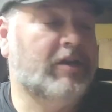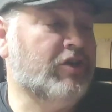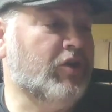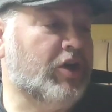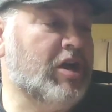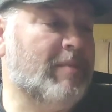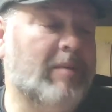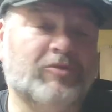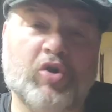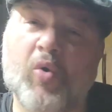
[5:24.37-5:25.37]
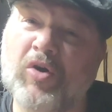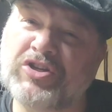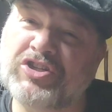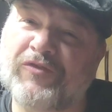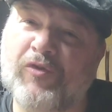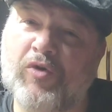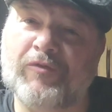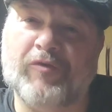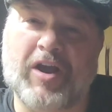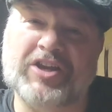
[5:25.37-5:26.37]
You're going to come up towards the
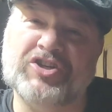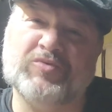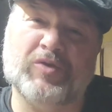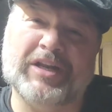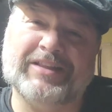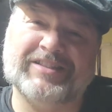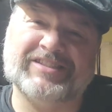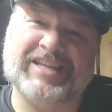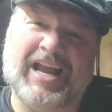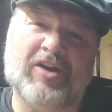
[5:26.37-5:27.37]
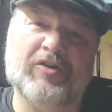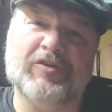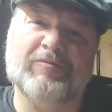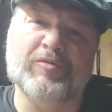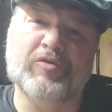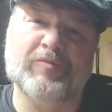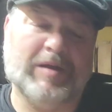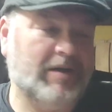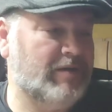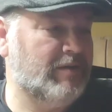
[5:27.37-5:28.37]
fourth fret. You just want to get the sound of
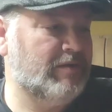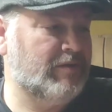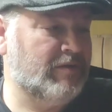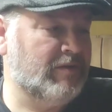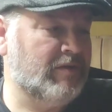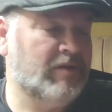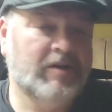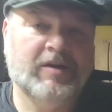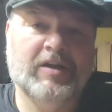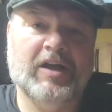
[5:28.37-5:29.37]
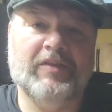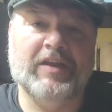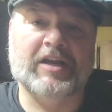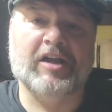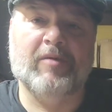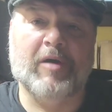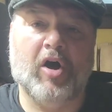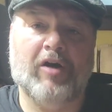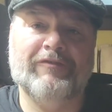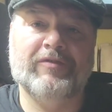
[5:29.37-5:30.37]
movement. And then come
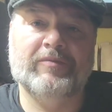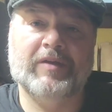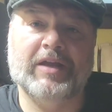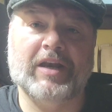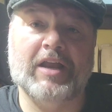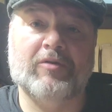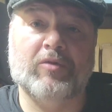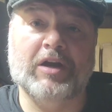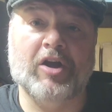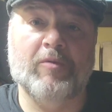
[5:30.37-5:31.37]
off and let it ring